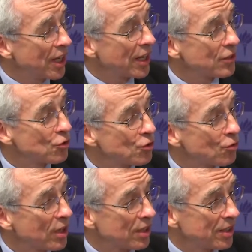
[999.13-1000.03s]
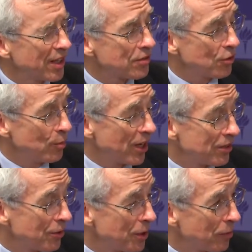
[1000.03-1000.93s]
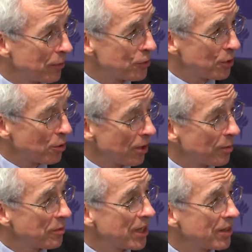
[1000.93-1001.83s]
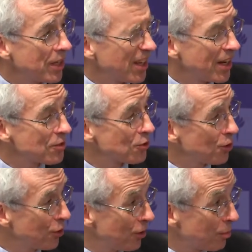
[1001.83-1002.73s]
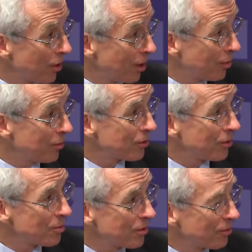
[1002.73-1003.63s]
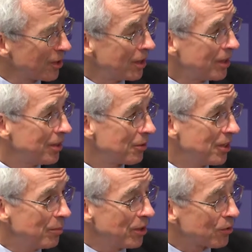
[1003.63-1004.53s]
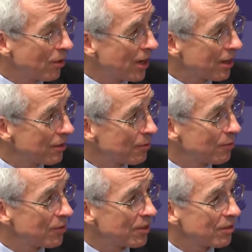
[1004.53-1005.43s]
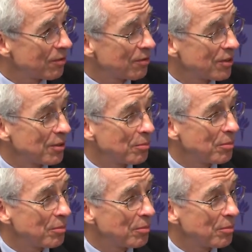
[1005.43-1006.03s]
at it strictly as a humanitarian refugee problem, and then as a security problem in terms of you know, keeping track of, of uh,